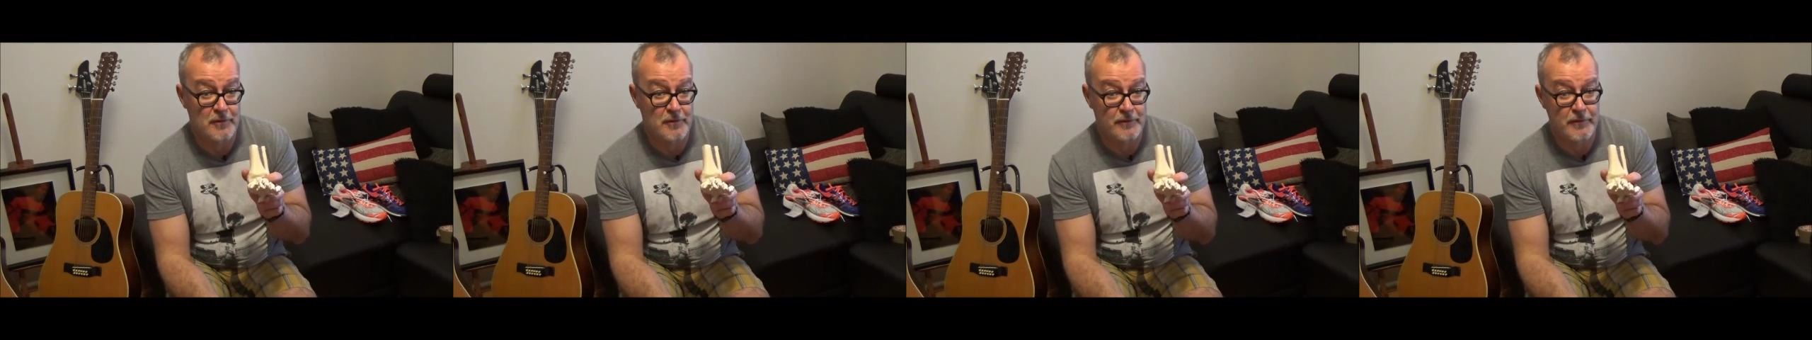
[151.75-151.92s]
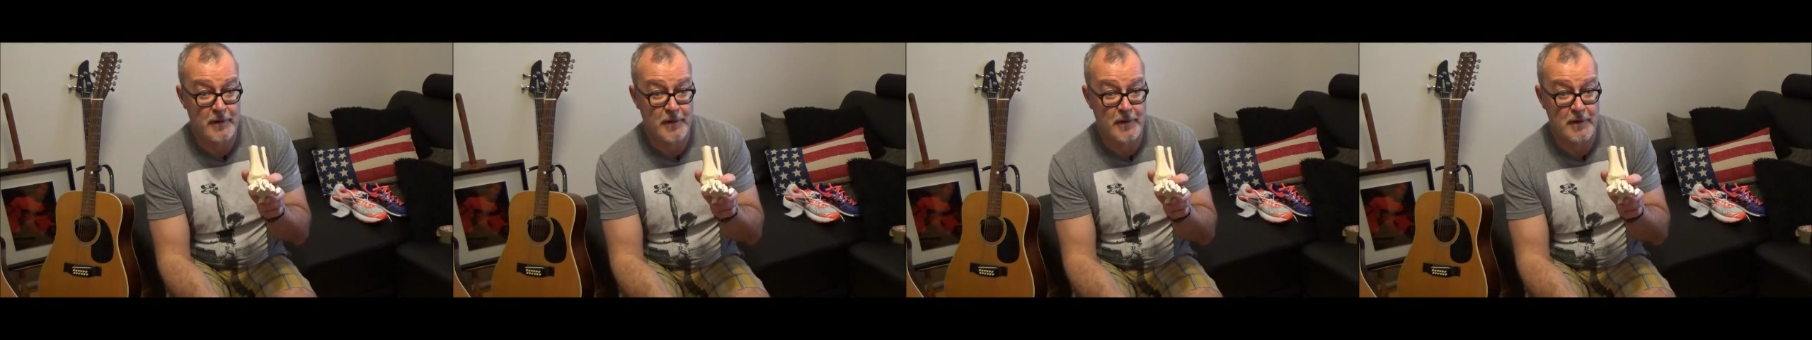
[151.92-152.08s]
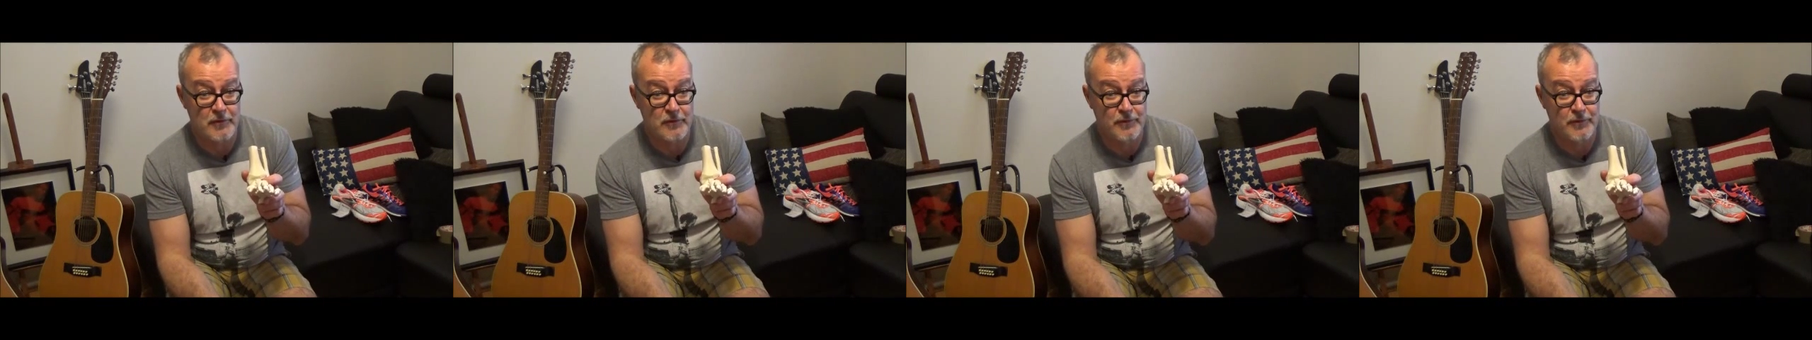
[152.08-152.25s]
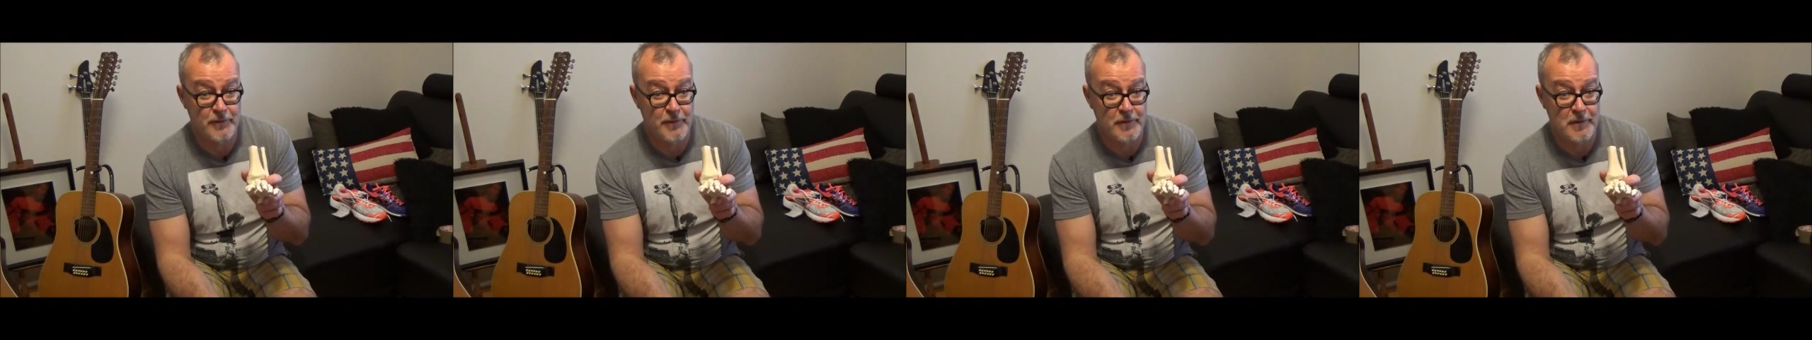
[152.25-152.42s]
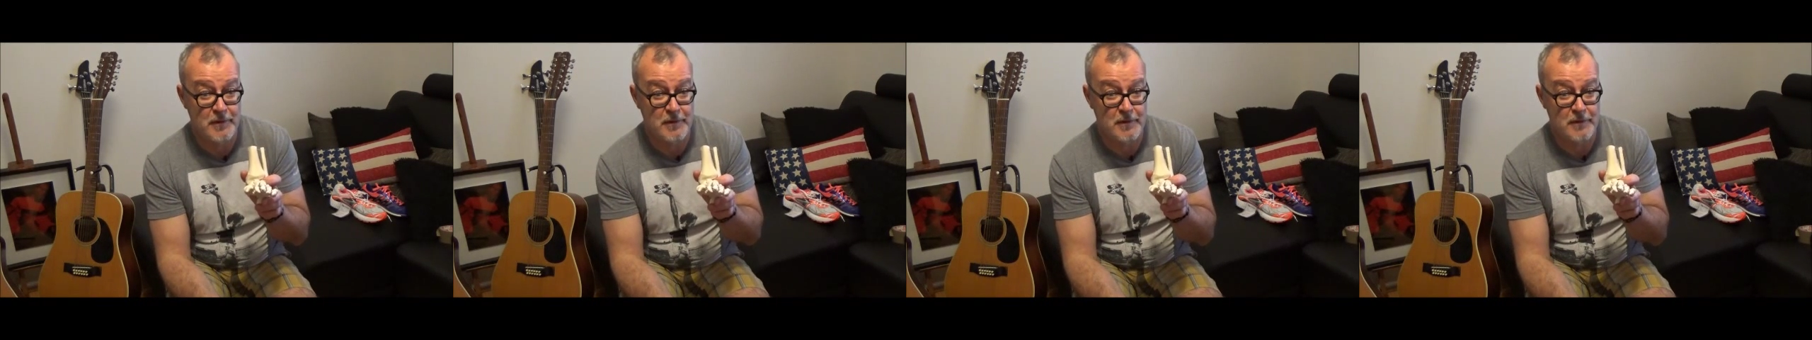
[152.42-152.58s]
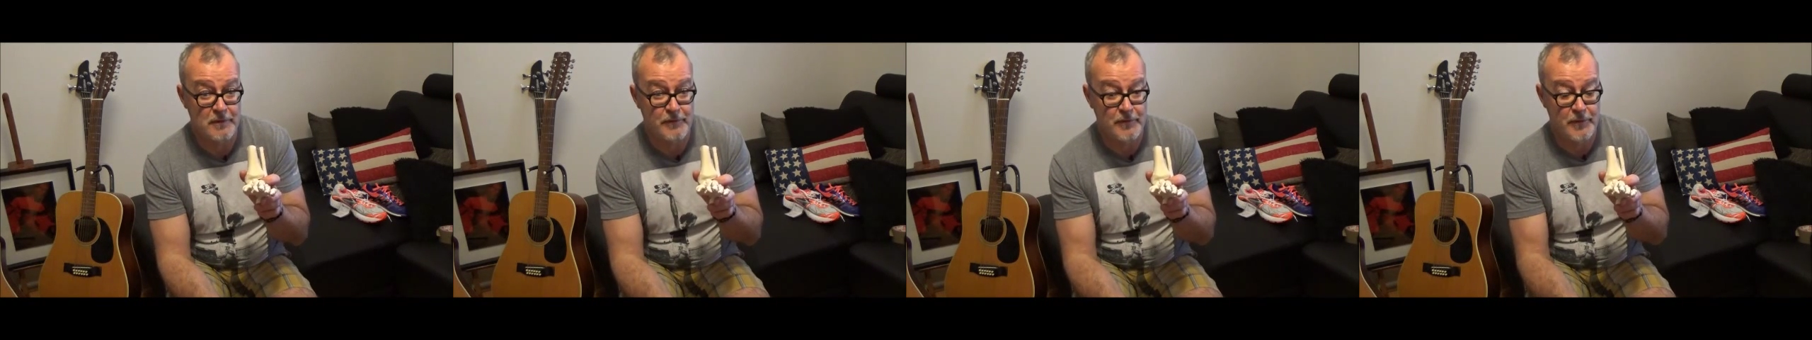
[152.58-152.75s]
device
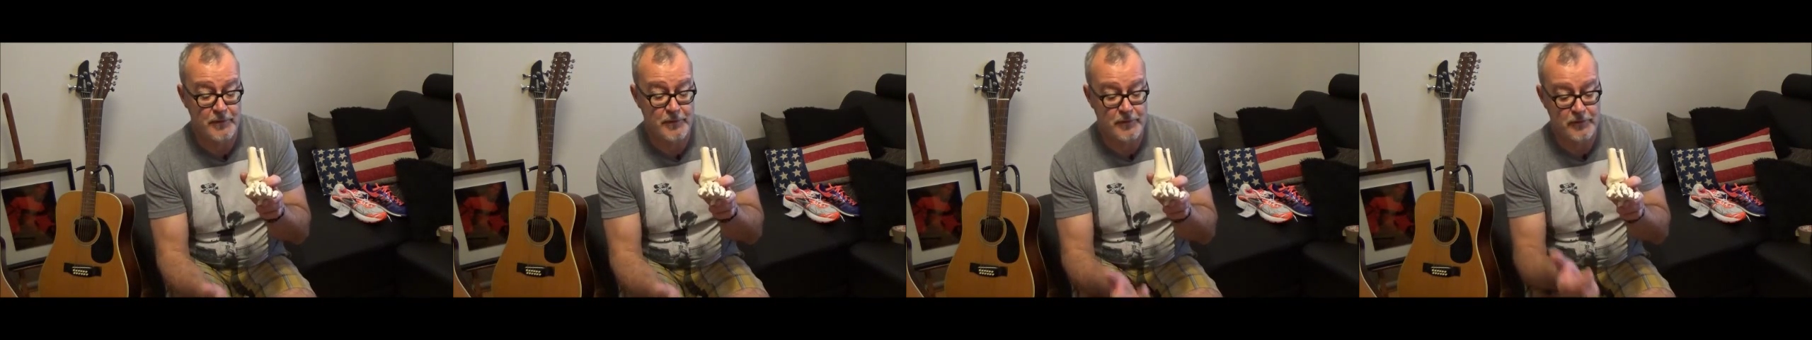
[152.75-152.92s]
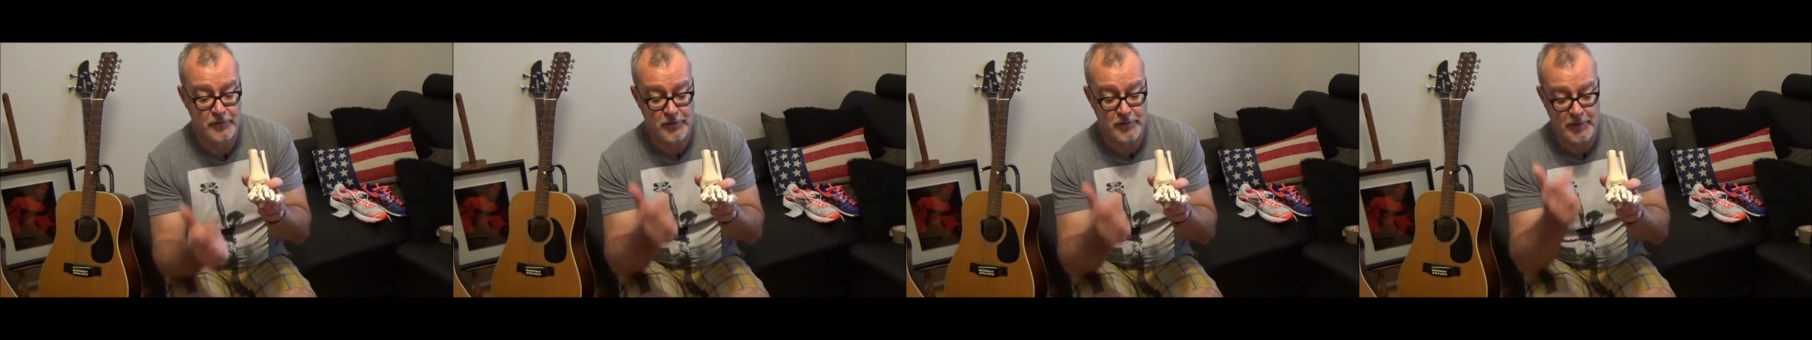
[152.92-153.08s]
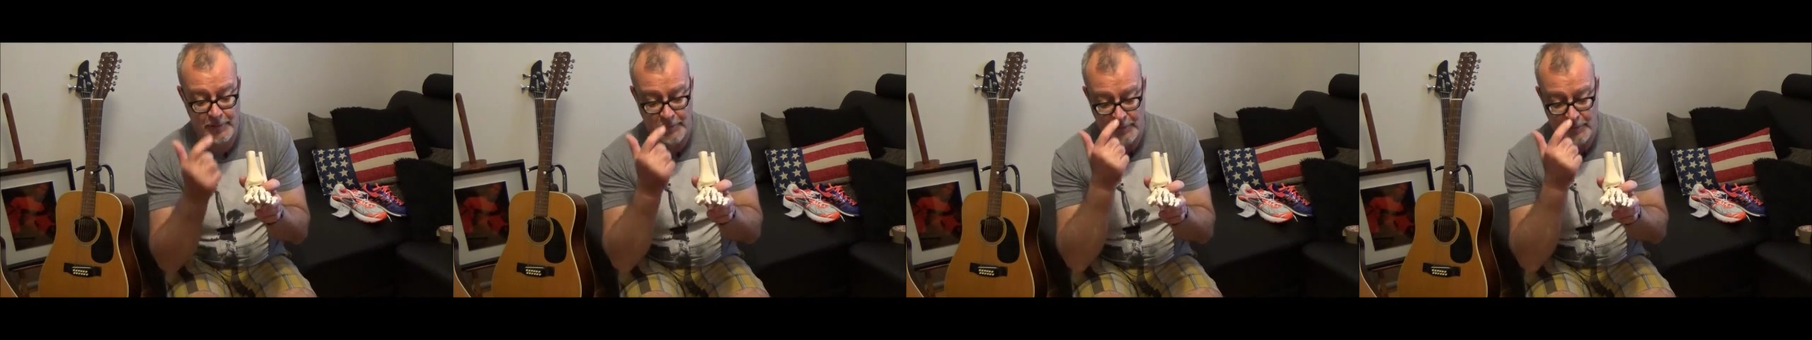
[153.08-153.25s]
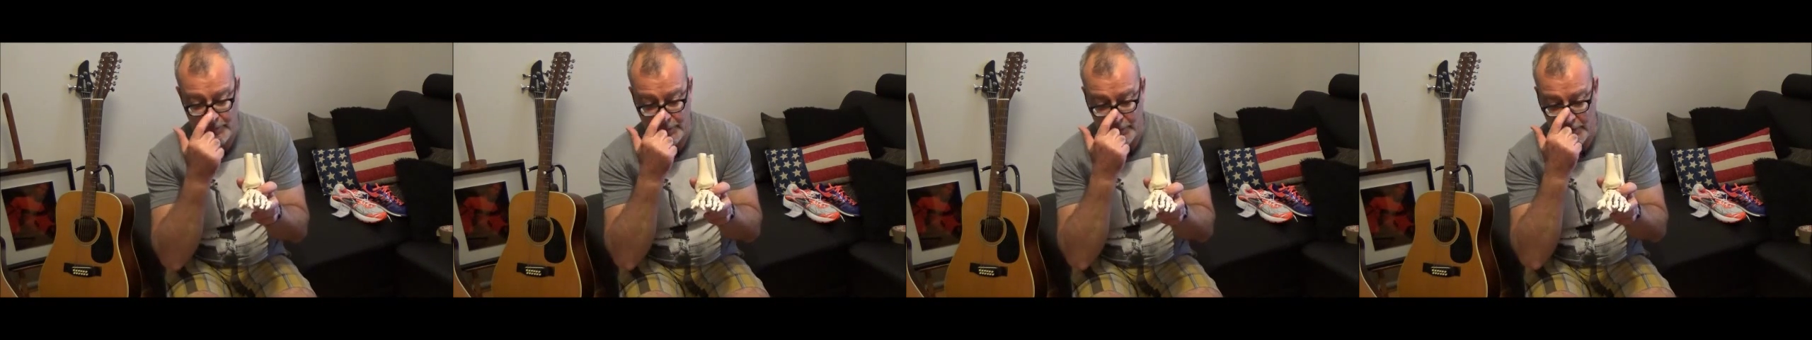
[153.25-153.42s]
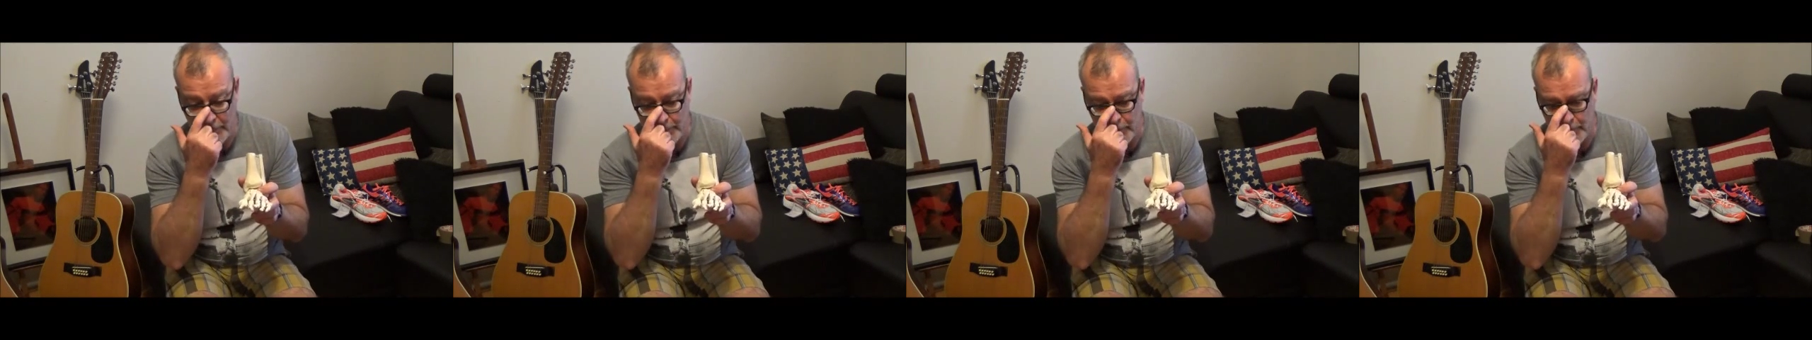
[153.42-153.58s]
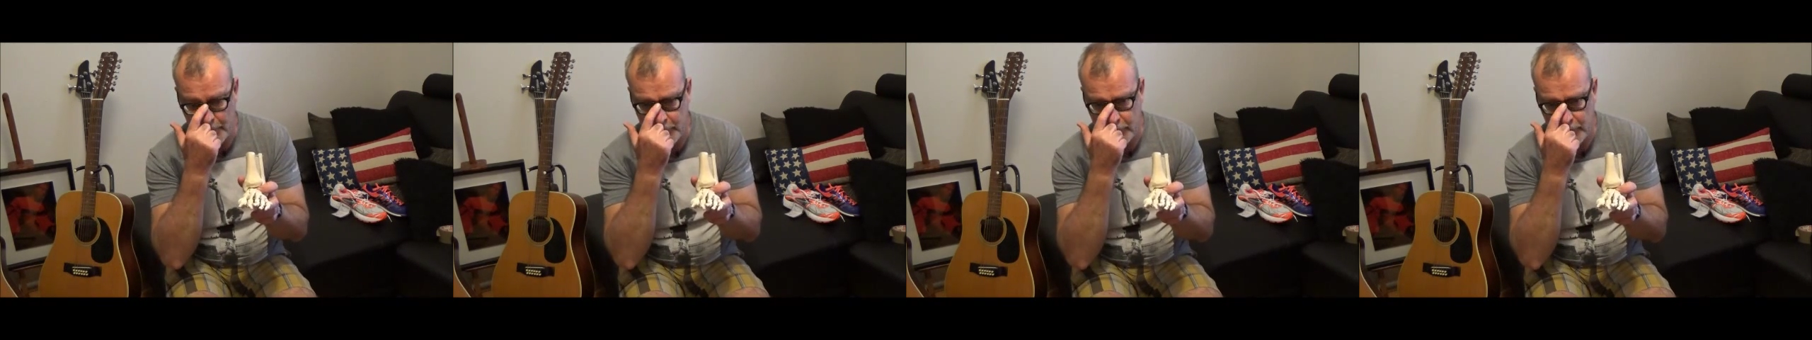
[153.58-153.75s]
for this type of problem.